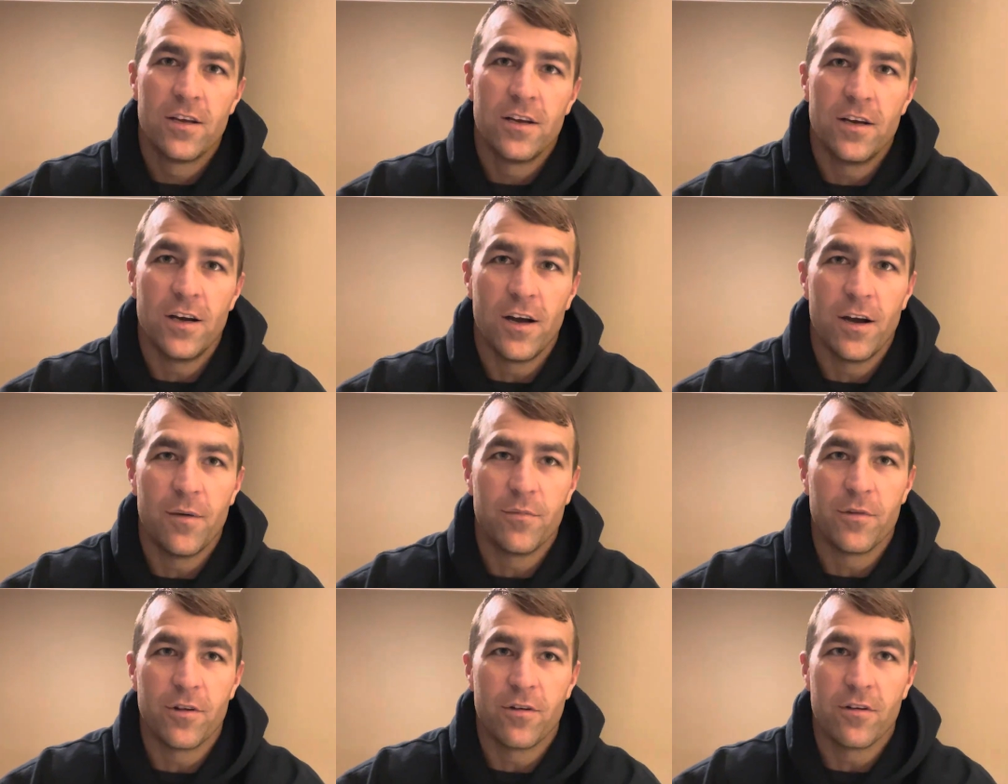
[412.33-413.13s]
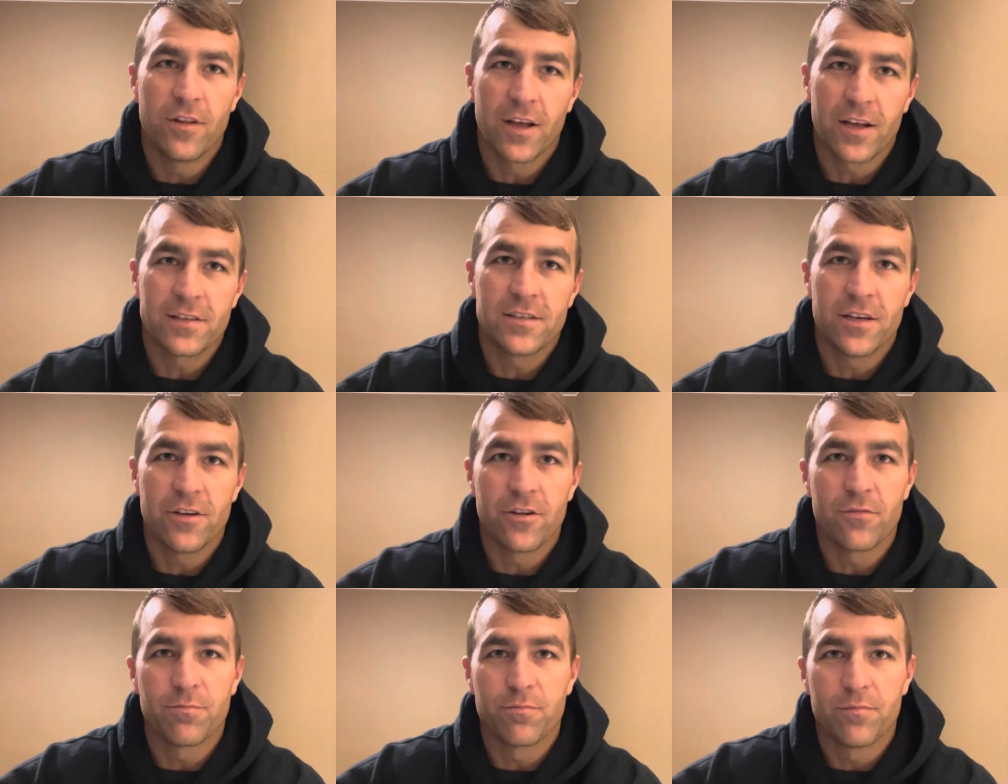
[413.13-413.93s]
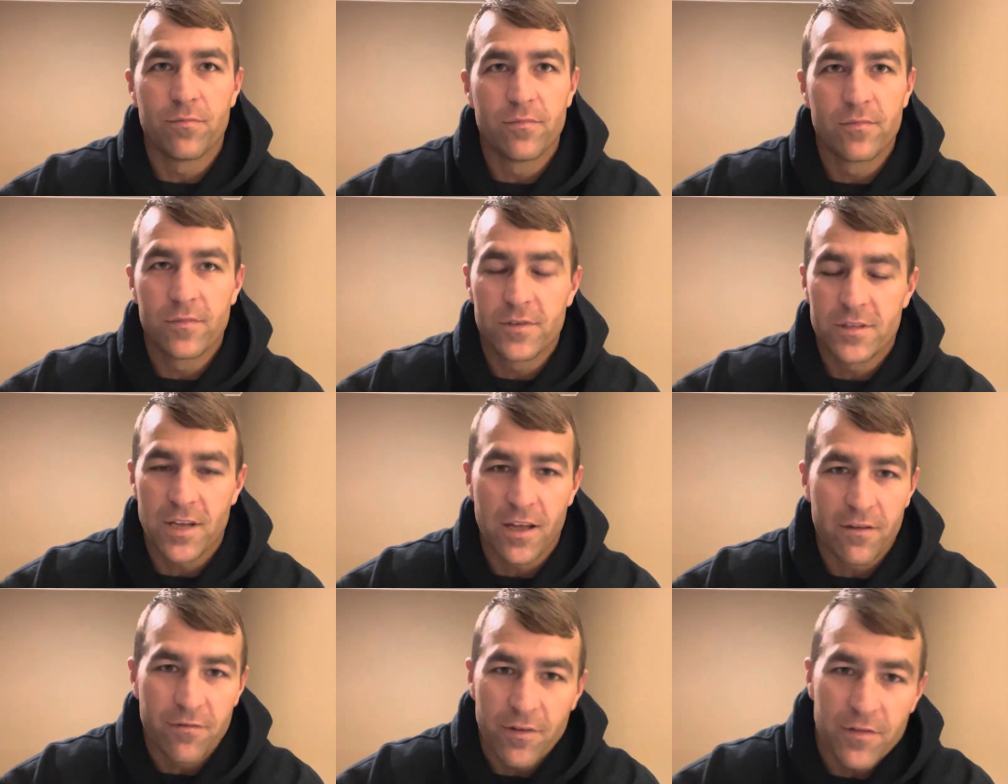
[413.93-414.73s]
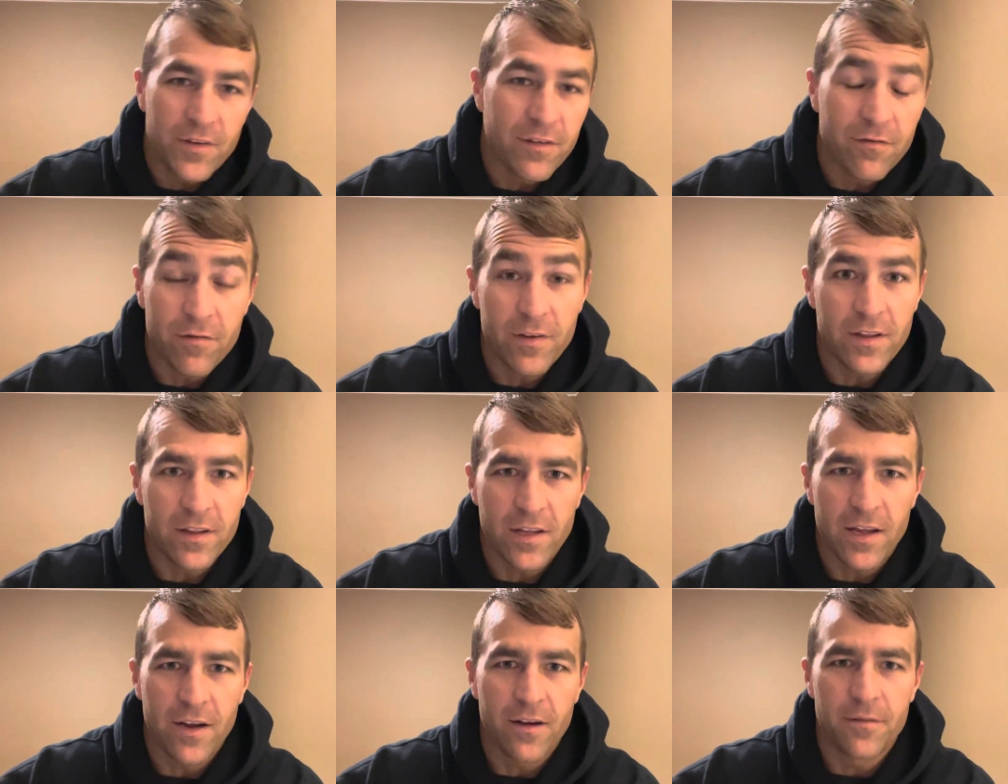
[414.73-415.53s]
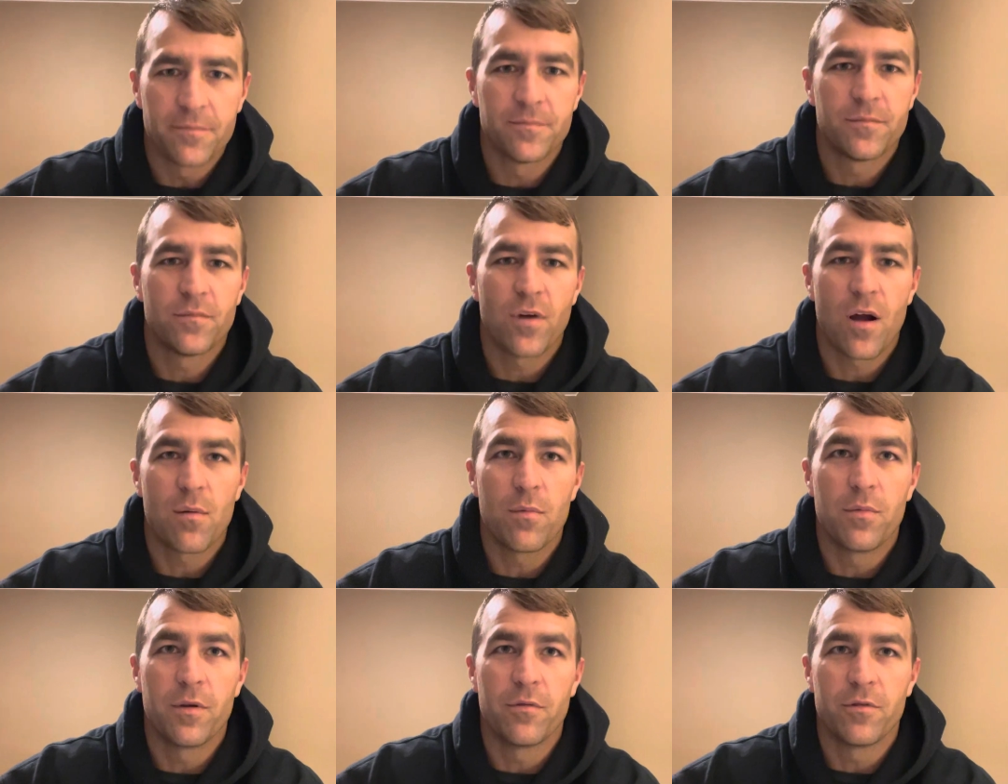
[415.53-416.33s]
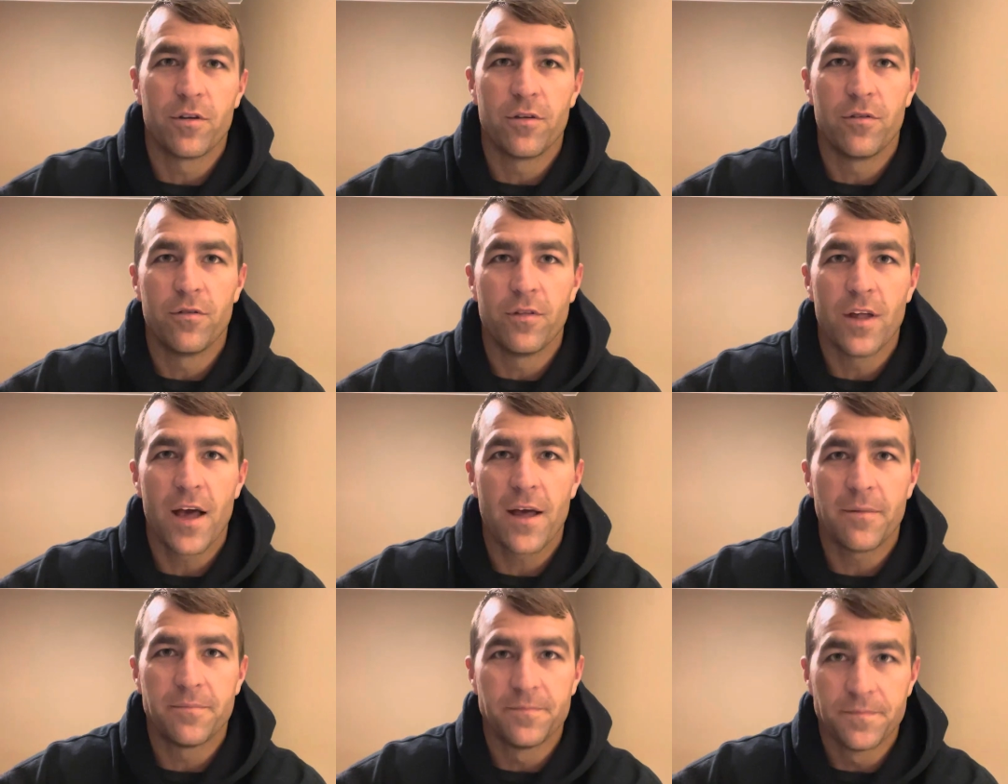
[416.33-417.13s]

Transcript: And like I said, you're 10, 15 feet in the air probably when you do that.